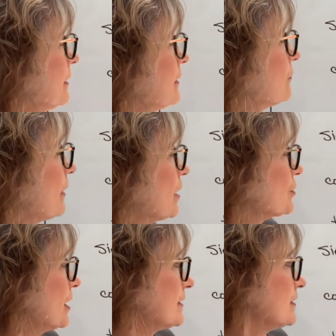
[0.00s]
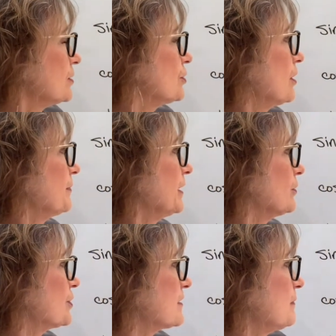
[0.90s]
Rationalizing the denominator
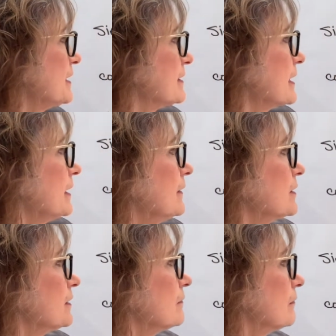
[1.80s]
just means getting the